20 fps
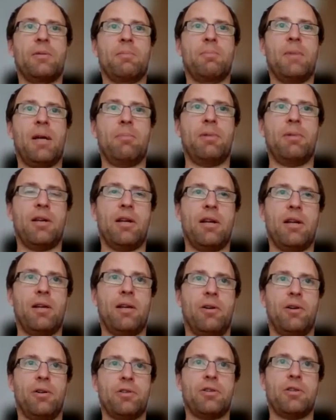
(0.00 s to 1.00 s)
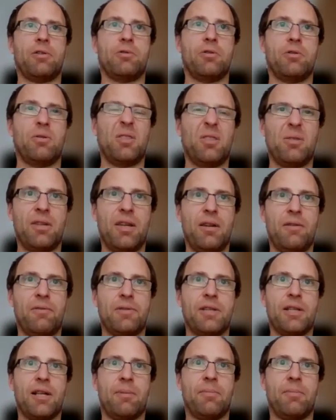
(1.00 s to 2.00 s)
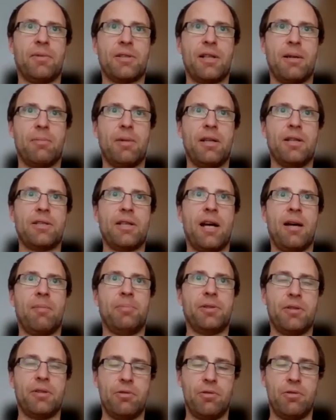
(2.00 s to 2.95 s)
maybe also to give some examples,